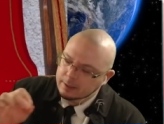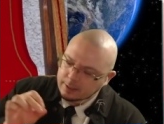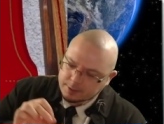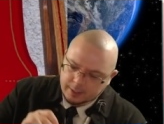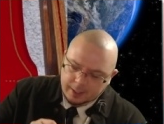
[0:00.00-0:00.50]

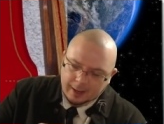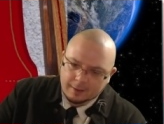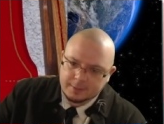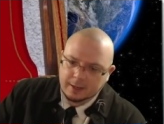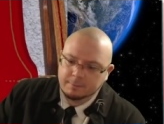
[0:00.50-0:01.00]
He's not going to have
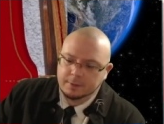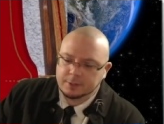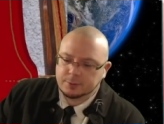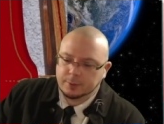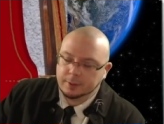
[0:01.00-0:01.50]
time for
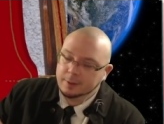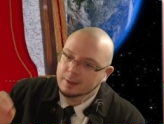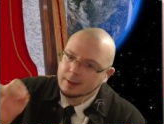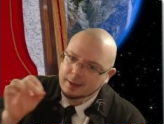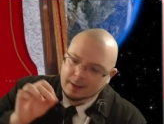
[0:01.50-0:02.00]
this one.
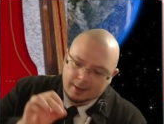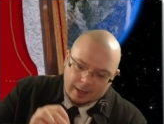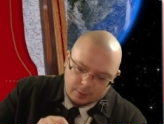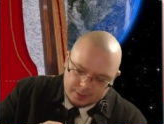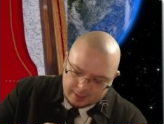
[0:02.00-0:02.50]
And
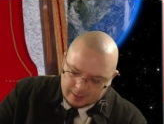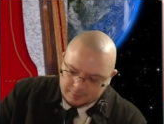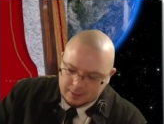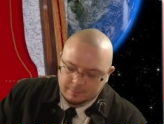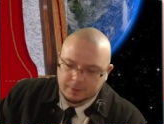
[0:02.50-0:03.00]
now he's not going to have
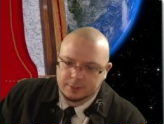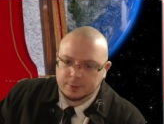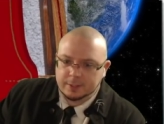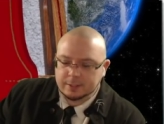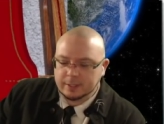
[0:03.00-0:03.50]
time for this
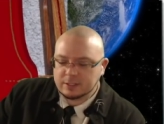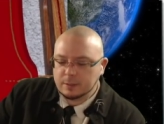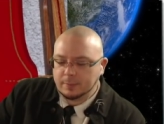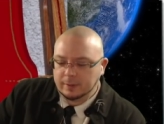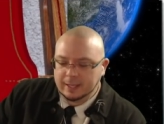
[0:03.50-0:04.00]
one until it gets to
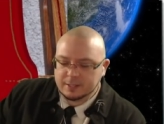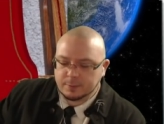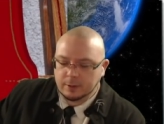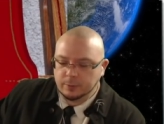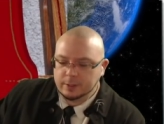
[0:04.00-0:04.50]
the last
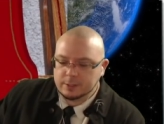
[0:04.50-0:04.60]
part where he